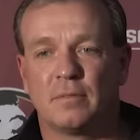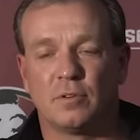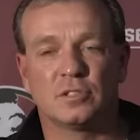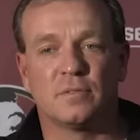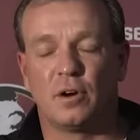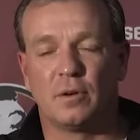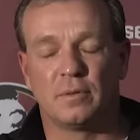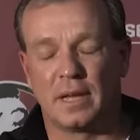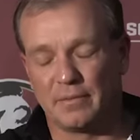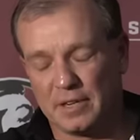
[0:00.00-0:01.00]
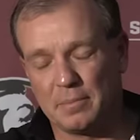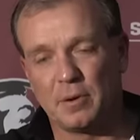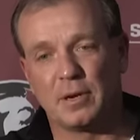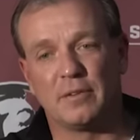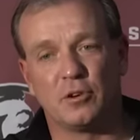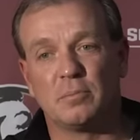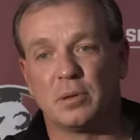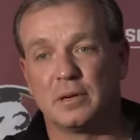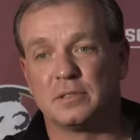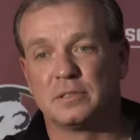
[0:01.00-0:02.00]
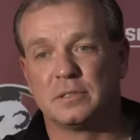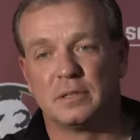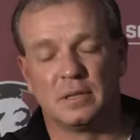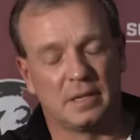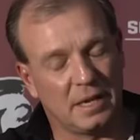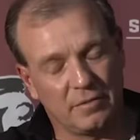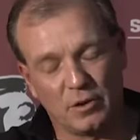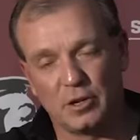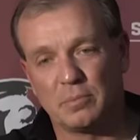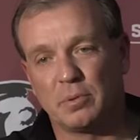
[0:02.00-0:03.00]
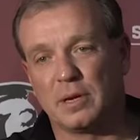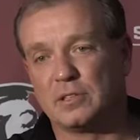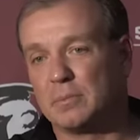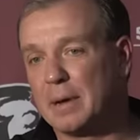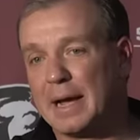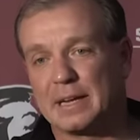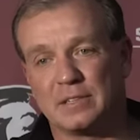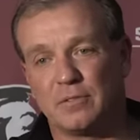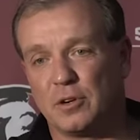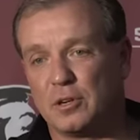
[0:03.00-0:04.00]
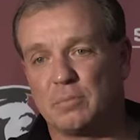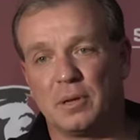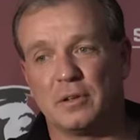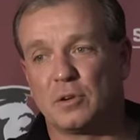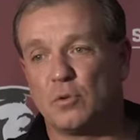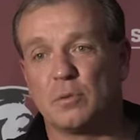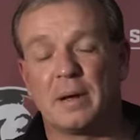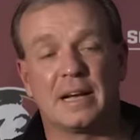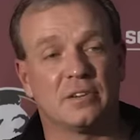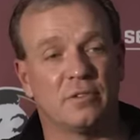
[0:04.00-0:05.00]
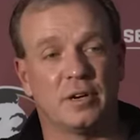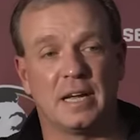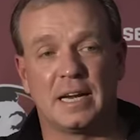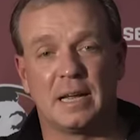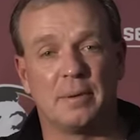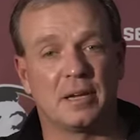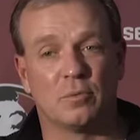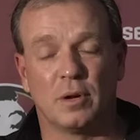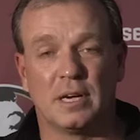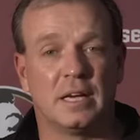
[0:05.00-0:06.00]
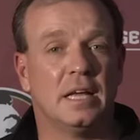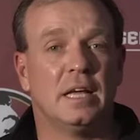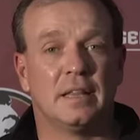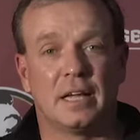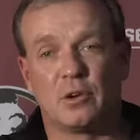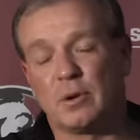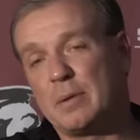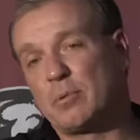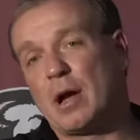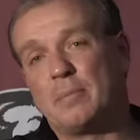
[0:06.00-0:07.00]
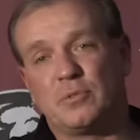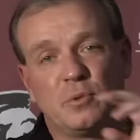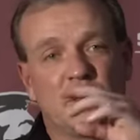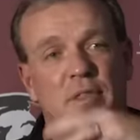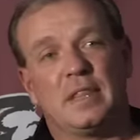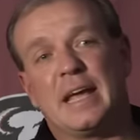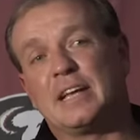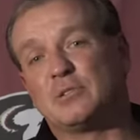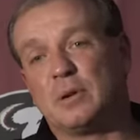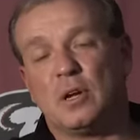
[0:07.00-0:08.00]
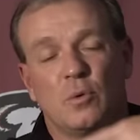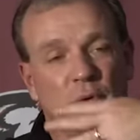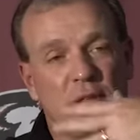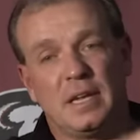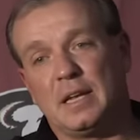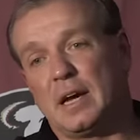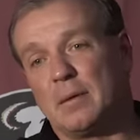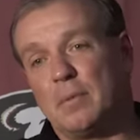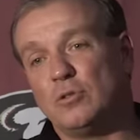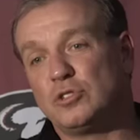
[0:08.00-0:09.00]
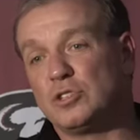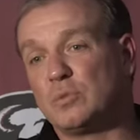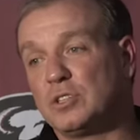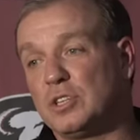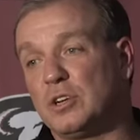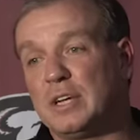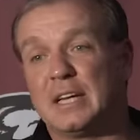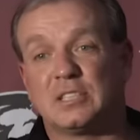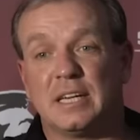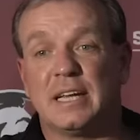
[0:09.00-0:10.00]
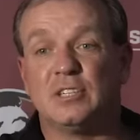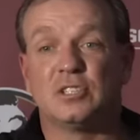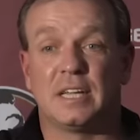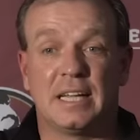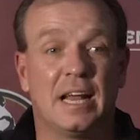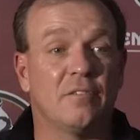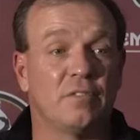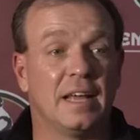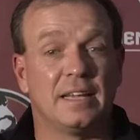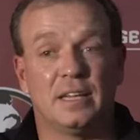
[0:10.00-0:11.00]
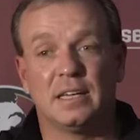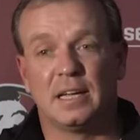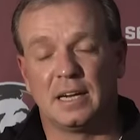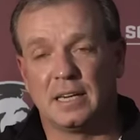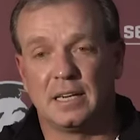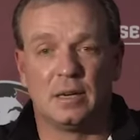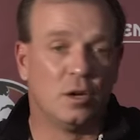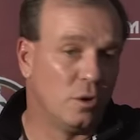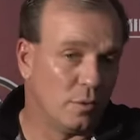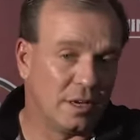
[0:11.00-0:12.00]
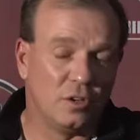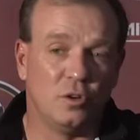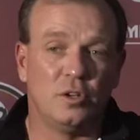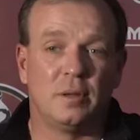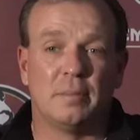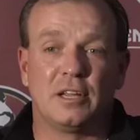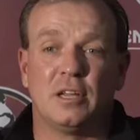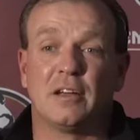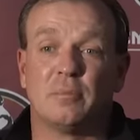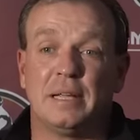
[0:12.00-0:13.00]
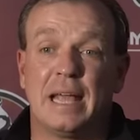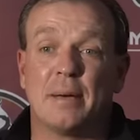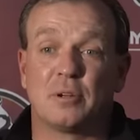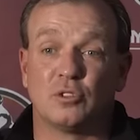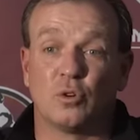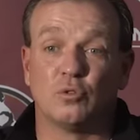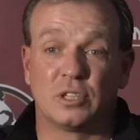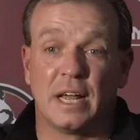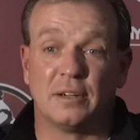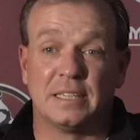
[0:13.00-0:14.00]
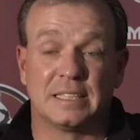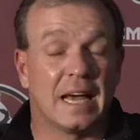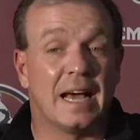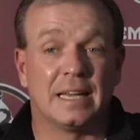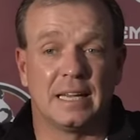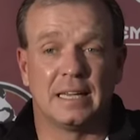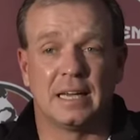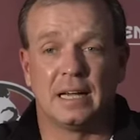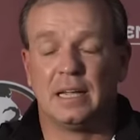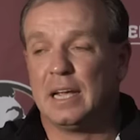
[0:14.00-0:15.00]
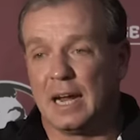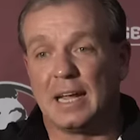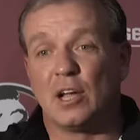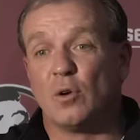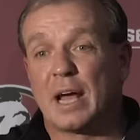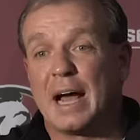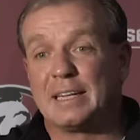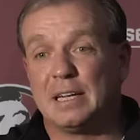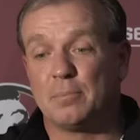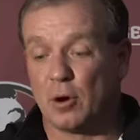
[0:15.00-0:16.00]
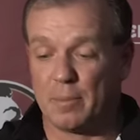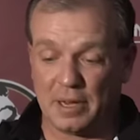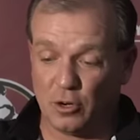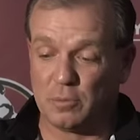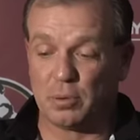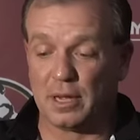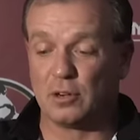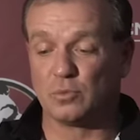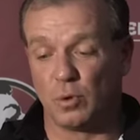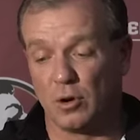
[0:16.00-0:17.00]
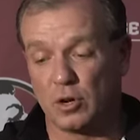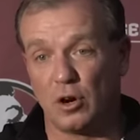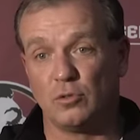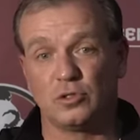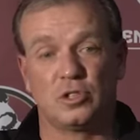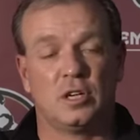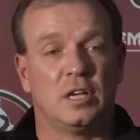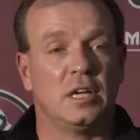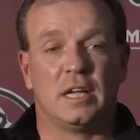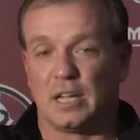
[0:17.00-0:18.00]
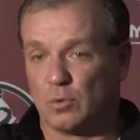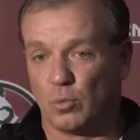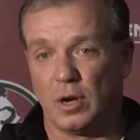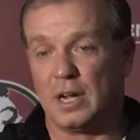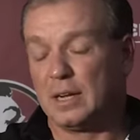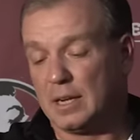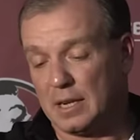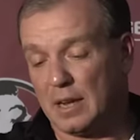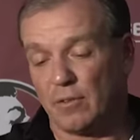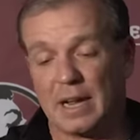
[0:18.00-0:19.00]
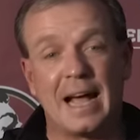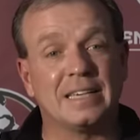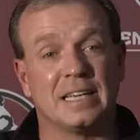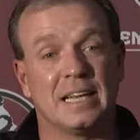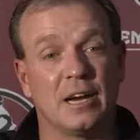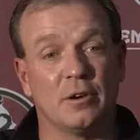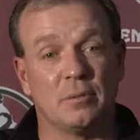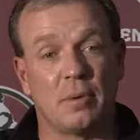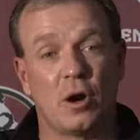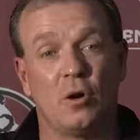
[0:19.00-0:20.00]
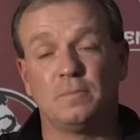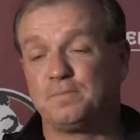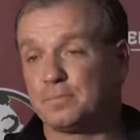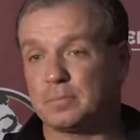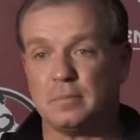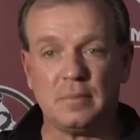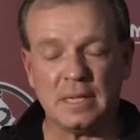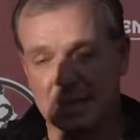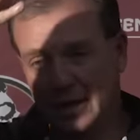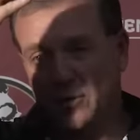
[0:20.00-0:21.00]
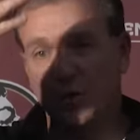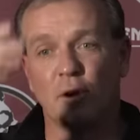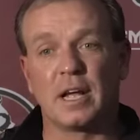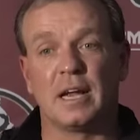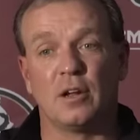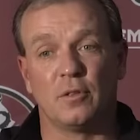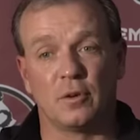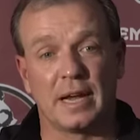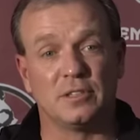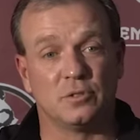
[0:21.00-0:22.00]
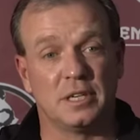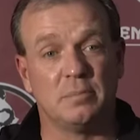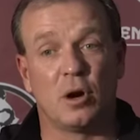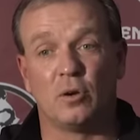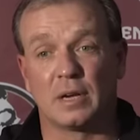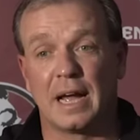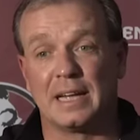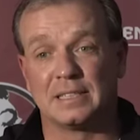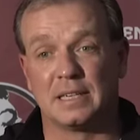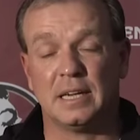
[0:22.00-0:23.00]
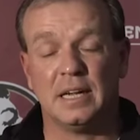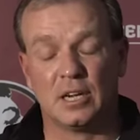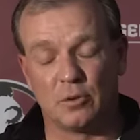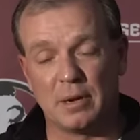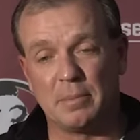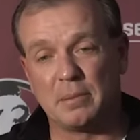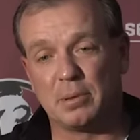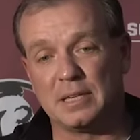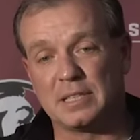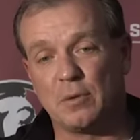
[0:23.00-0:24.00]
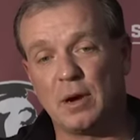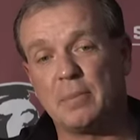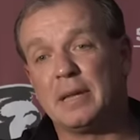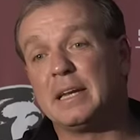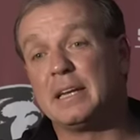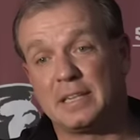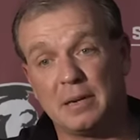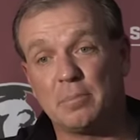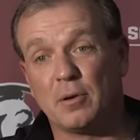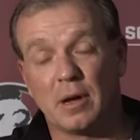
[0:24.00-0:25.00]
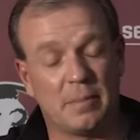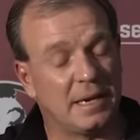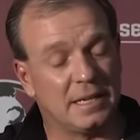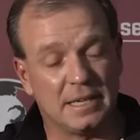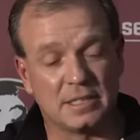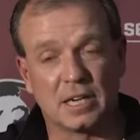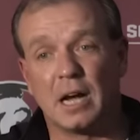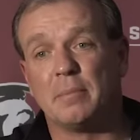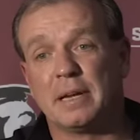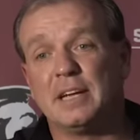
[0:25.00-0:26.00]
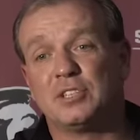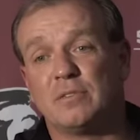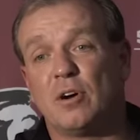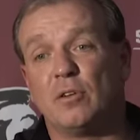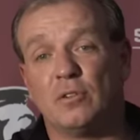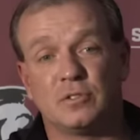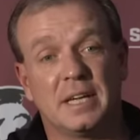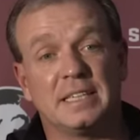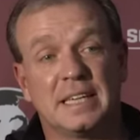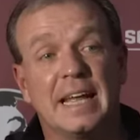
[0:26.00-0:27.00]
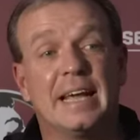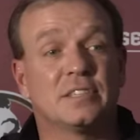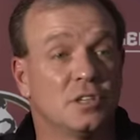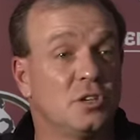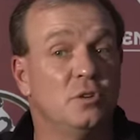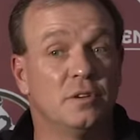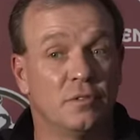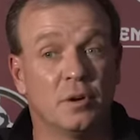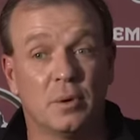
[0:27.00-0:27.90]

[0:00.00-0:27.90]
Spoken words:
First of all, they have tempo and they have good players. They have very good players. The back is a very good player. The quarterback is very dynamic and run it. They create problems with the edge, with the motions, which, you know, you got to set edges and they get out and flank you. And then when they do, you have to be gap control sound inside. And they go at a high tempo. I mean, good players, well coached, can run. Different guys can carry the ball. And they'll throw, you know, the occasional deep ball guys and create big plays that way. But then the tempo, I mean, it's a combination of all those things, and they execute it very